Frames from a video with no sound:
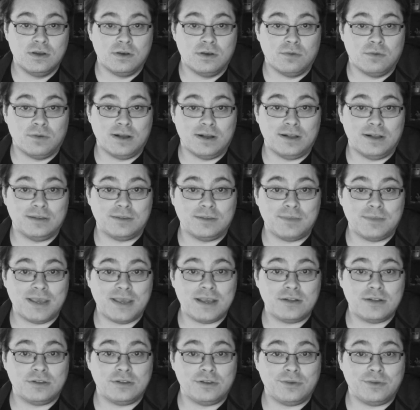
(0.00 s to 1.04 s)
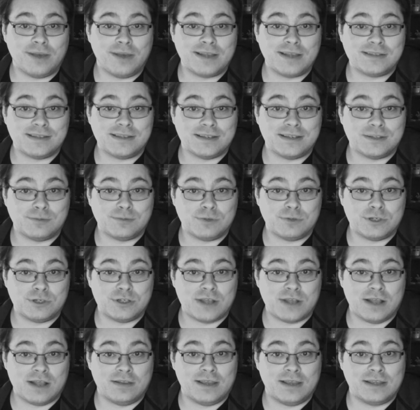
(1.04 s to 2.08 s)
Well, the main clue as to the Swiss
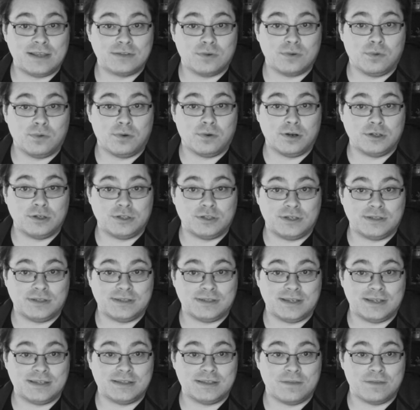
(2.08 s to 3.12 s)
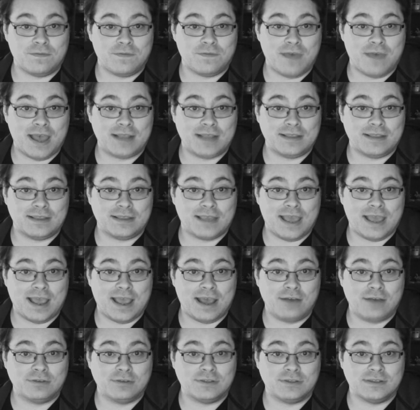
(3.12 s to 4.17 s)
Chalet's origins is the fact that the
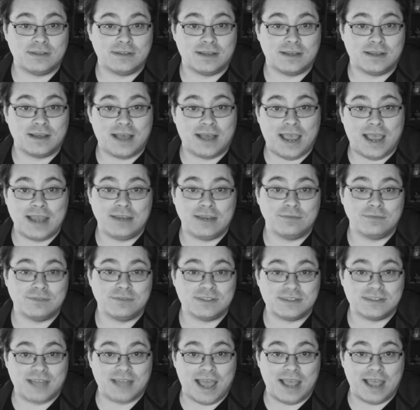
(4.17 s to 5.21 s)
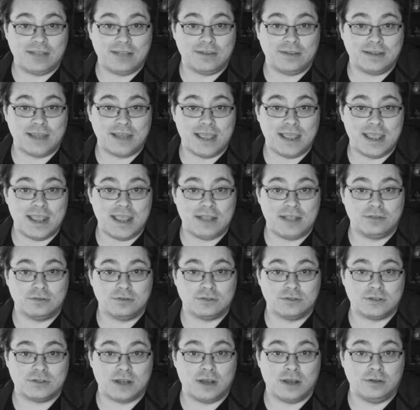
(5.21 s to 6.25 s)
house is the kind of styling that
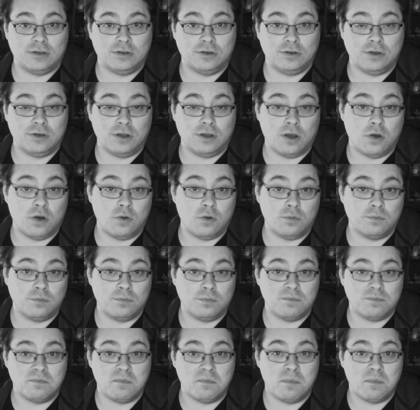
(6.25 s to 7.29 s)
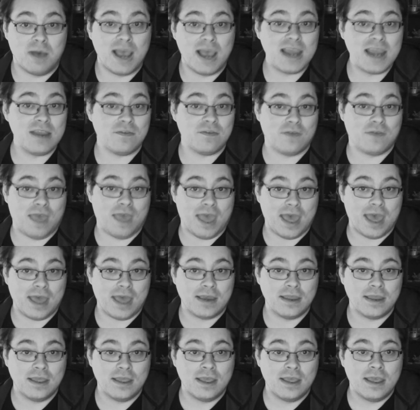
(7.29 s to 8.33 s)
Hitler's childhood home might have
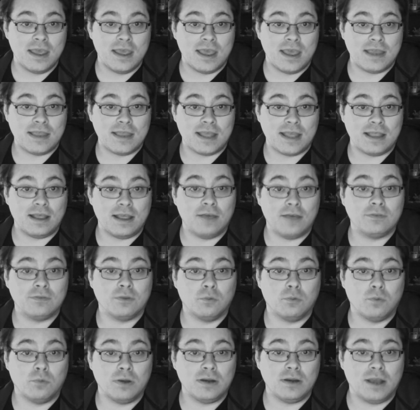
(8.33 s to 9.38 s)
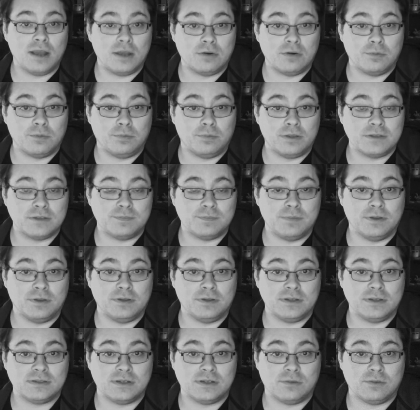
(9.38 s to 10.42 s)
had, and that of the 100 plus
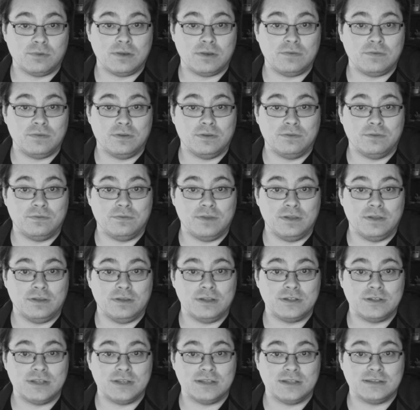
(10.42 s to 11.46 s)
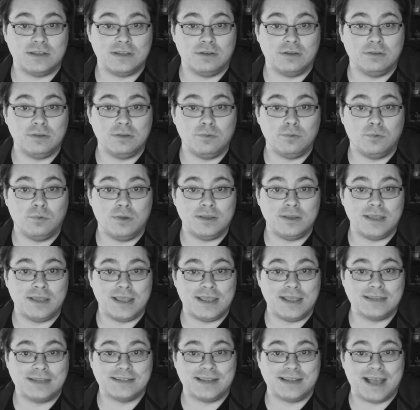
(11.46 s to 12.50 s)
buildings in Greenfield Village, it's the only one that
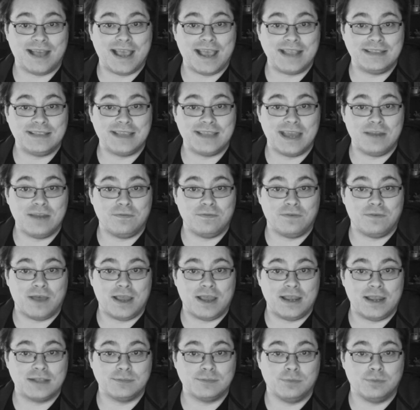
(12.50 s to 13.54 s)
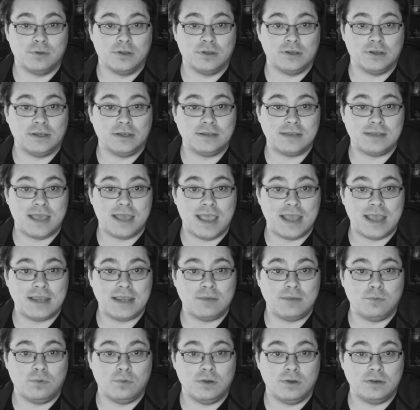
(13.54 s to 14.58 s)
isn't identified as belonging to
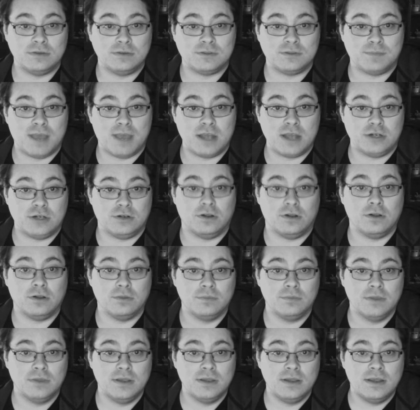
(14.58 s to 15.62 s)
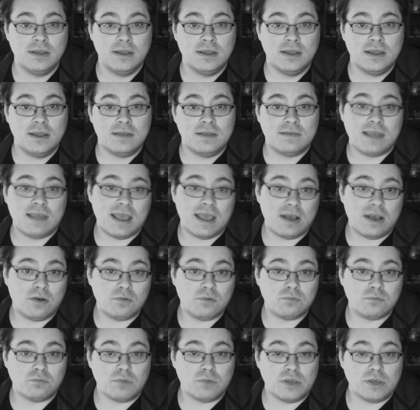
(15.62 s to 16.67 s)
anyone special. Now,
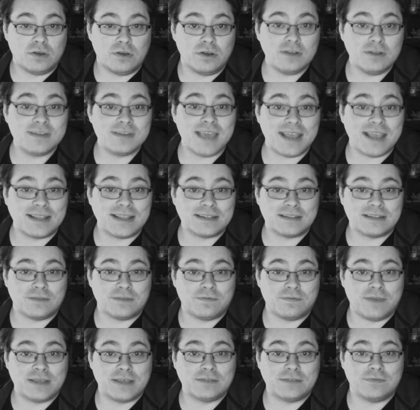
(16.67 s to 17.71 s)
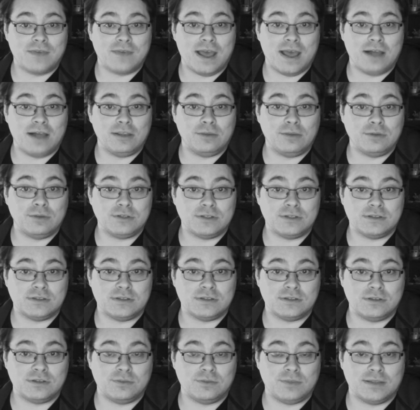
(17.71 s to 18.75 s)
we could take this at face value and just
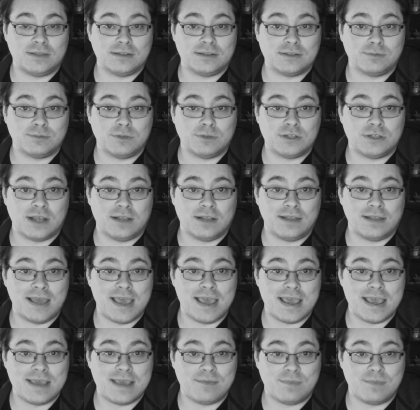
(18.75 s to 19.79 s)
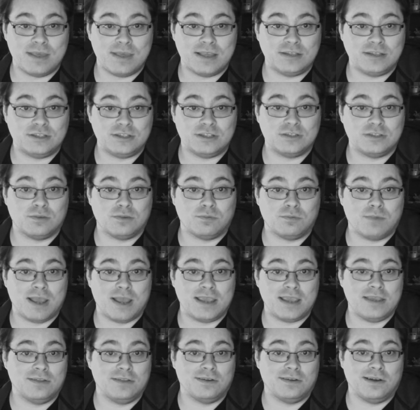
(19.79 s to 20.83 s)
assume that the Swiss Chalet is just a
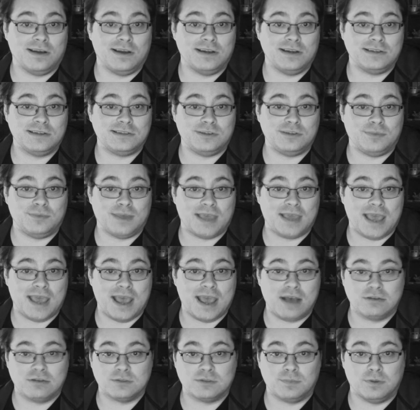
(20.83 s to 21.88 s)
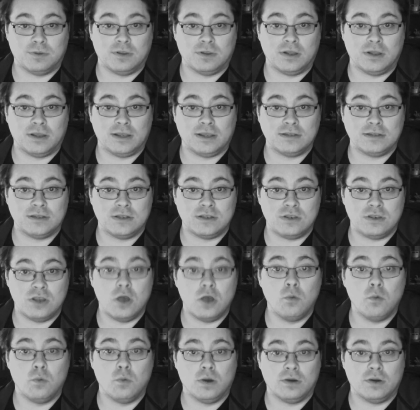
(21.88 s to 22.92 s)
regular, unassuming house belonging to no
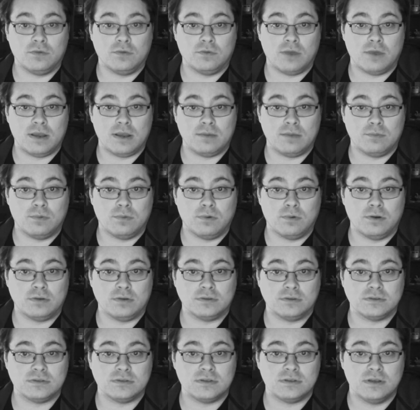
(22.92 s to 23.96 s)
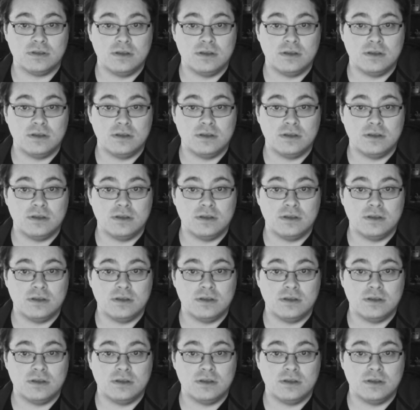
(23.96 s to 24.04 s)
one of great importance.